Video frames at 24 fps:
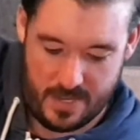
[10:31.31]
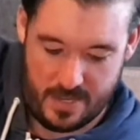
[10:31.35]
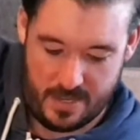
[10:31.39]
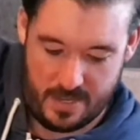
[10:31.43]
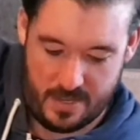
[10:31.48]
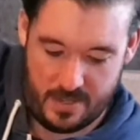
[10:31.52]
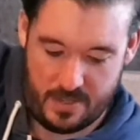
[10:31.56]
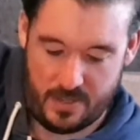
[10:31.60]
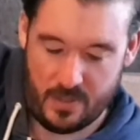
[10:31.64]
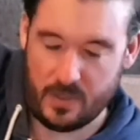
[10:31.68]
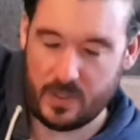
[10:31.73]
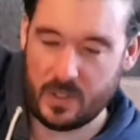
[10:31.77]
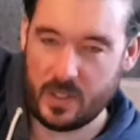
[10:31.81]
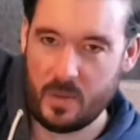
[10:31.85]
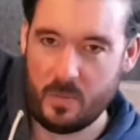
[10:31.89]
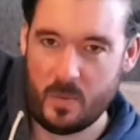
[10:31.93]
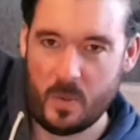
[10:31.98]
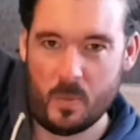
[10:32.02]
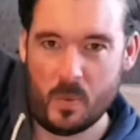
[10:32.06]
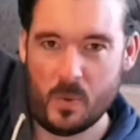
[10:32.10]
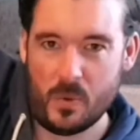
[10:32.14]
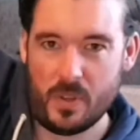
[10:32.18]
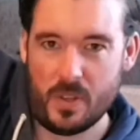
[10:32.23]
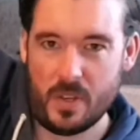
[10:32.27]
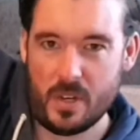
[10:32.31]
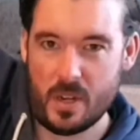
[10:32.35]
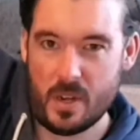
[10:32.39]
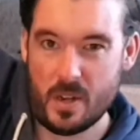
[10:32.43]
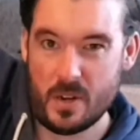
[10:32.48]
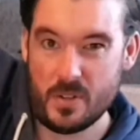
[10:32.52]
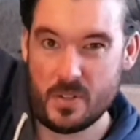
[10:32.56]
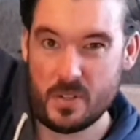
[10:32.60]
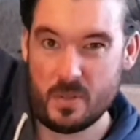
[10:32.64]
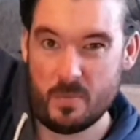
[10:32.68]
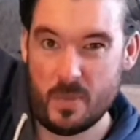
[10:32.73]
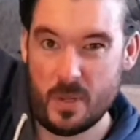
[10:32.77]
it's not going to be more than
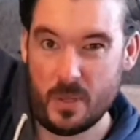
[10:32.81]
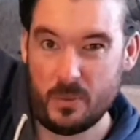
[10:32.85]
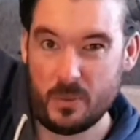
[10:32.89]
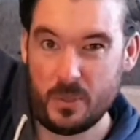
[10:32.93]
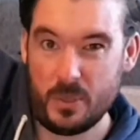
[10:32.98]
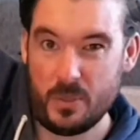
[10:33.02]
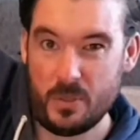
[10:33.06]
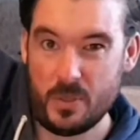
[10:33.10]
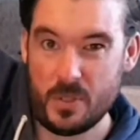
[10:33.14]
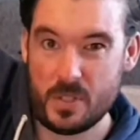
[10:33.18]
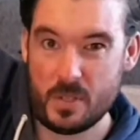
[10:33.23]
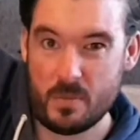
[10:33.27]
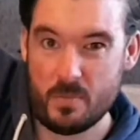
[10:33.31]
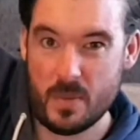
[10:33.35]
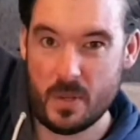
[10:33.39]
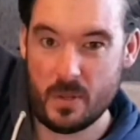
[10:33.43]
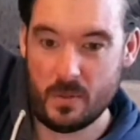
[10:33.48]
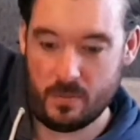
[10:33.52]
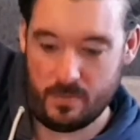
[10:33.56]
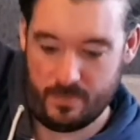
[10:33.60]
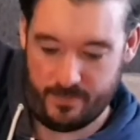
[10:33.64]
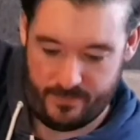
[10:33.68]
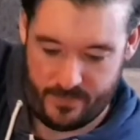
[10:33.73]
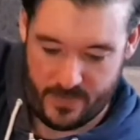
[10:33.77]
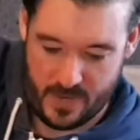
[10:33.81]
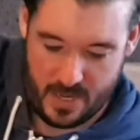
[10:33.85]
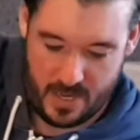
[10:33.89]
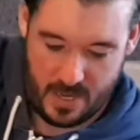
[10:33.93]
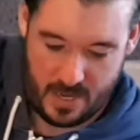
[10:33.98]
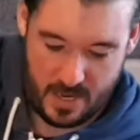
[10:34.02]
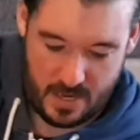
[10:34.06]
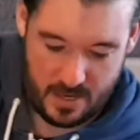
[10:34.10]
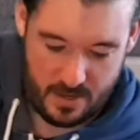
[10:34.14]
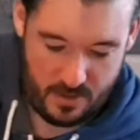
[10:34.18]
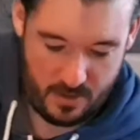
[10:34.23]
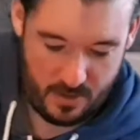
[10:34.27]
100 ml, 200 ml,
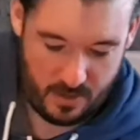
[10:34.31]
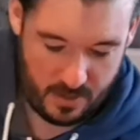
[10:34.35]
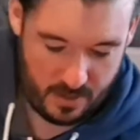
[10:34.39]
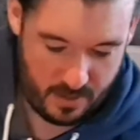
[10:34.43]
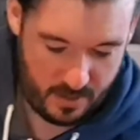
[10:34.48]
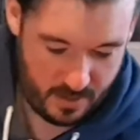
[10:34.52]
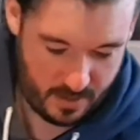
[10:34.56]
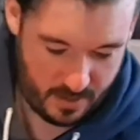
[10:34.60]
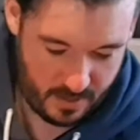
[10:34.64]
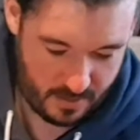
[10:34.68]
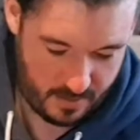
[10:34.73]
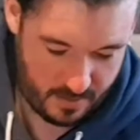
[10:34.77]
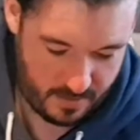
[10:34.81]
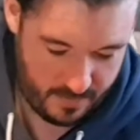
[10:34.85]
and you can just,